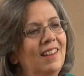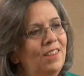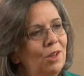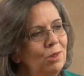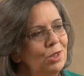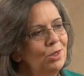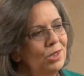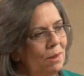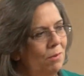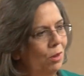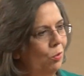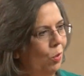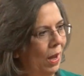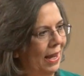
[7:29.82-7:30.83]
Those are some of
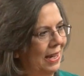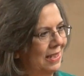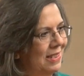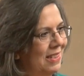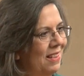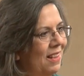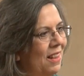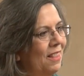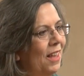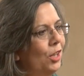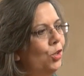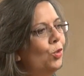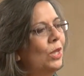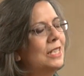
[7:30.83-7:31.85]
the ways
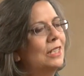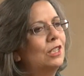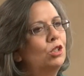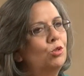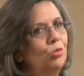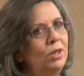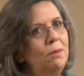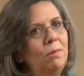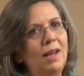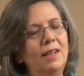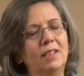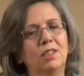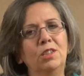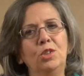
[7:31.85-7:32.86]
that you can streamline
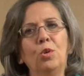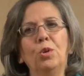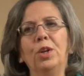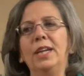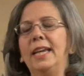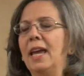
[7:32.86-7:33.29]
a story,